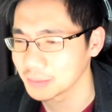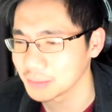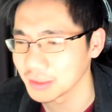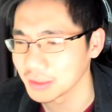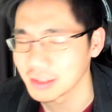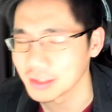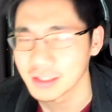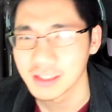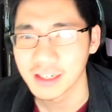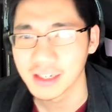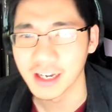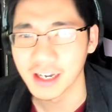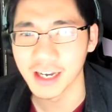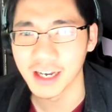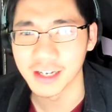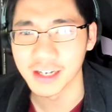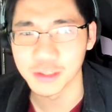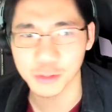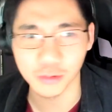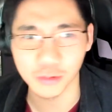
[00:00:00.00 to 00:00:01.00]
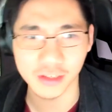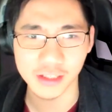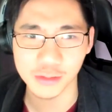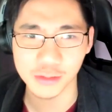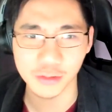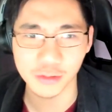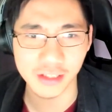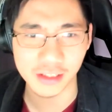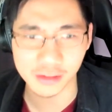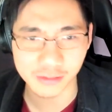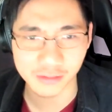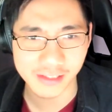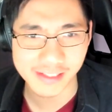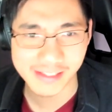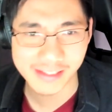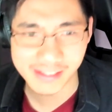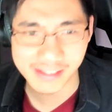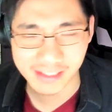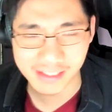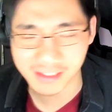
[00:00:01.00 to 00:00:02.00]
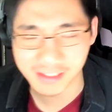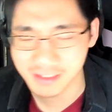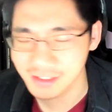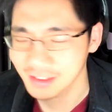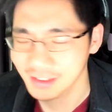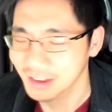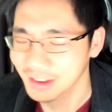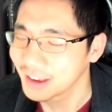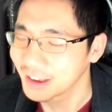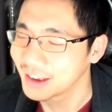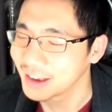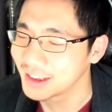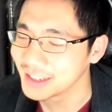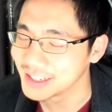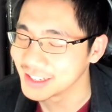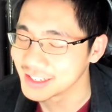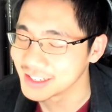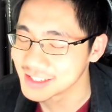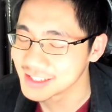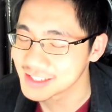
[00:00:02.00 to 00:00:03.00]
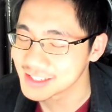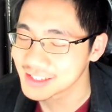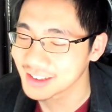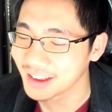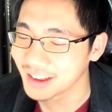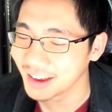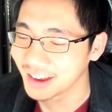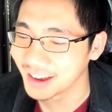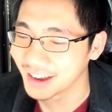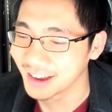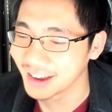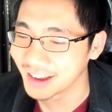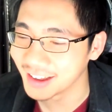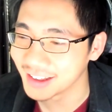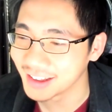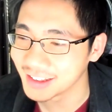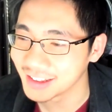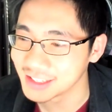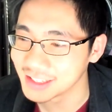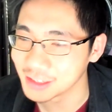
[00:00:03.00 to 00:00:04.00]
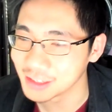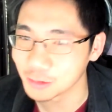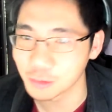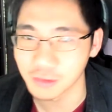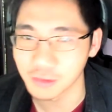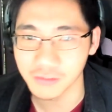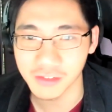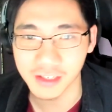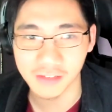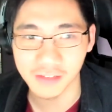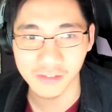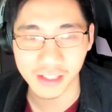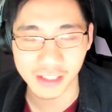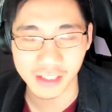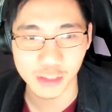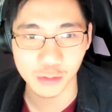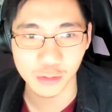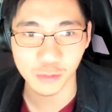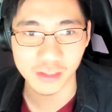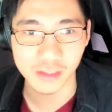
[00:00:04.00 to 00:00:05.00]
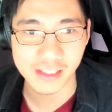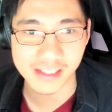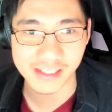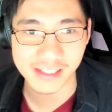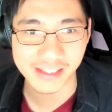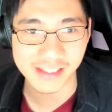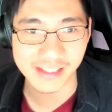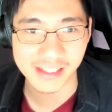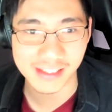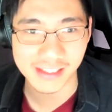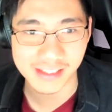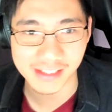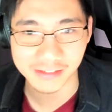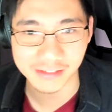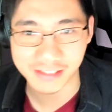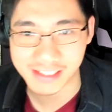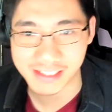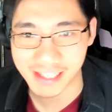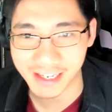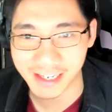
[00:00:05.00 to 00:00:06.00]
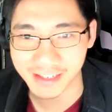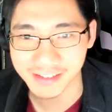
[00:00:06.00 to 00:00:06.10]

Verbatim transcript: but uh, 2023 seed is uh, the equivalent of like a 2016 Series A